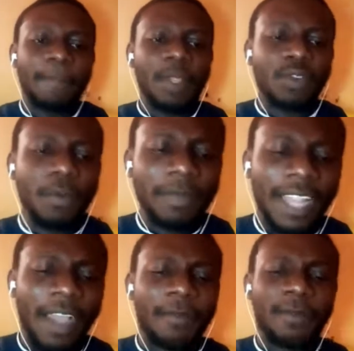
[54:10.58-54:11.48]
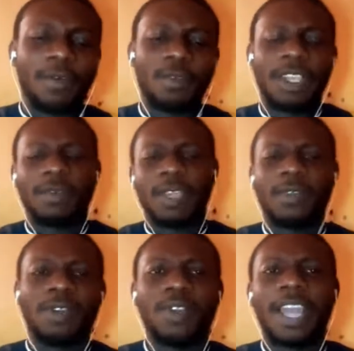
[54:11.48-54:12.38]
So now we
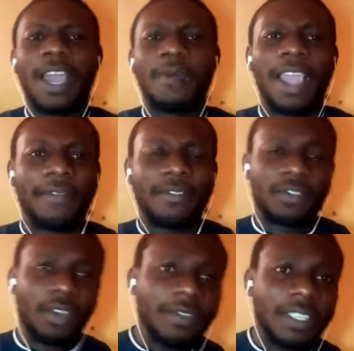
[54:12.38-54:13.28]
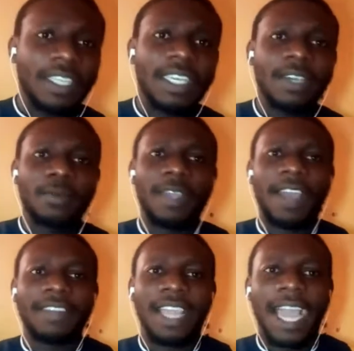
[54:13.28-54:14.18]
know that we have soft skill, we
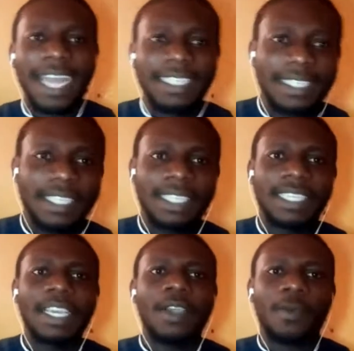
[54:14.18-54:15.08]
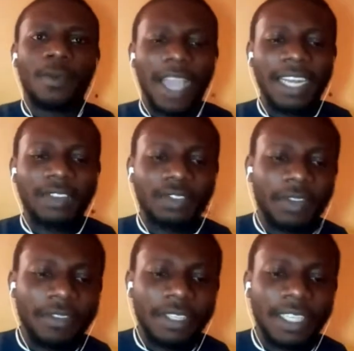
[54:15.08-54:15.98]
have the hard skills, we have the
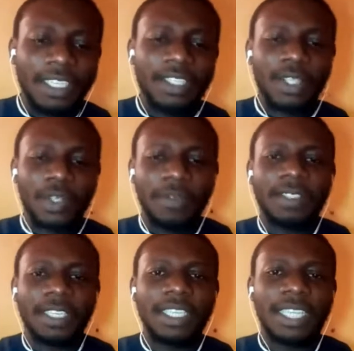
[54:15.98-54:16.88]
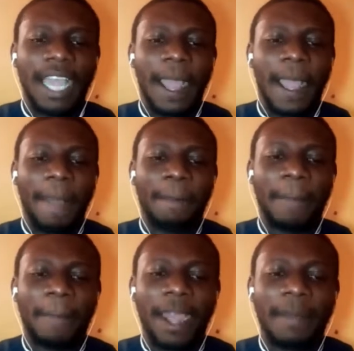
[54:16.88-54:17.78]
soft skills. Soft skills are
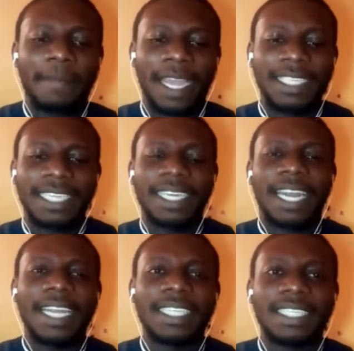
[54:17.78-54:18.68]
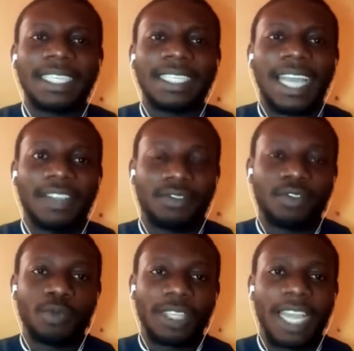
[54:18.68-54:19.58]
generally things that has to
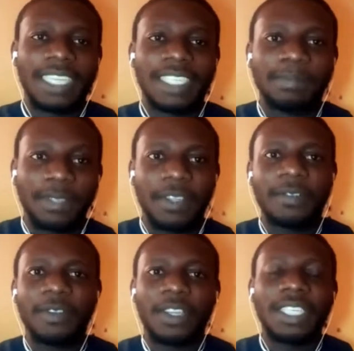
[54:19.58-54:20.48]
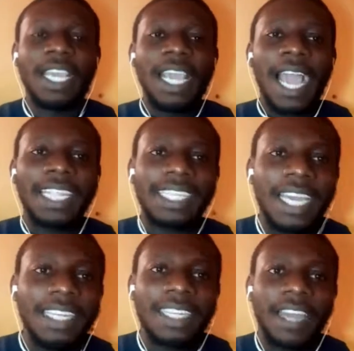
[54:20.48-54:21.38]
do with our behaviors, are
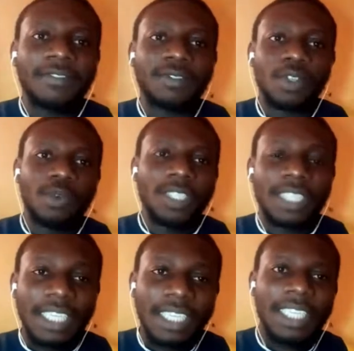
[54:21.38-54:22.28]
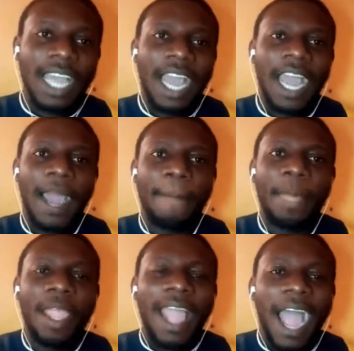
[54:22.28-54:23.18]
generally that have to do with things
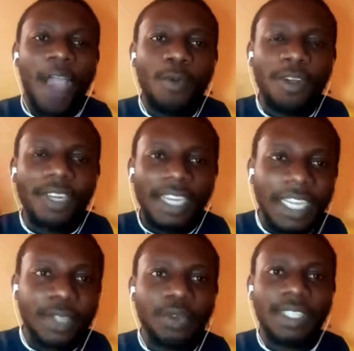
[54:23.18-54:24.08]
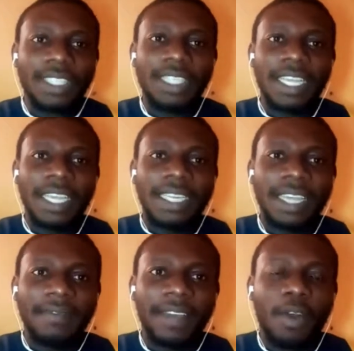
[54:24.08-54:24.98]
how we relate with
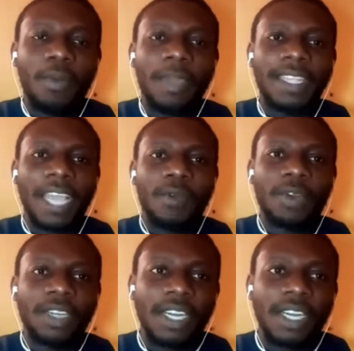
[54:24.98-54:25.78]
the environment, how we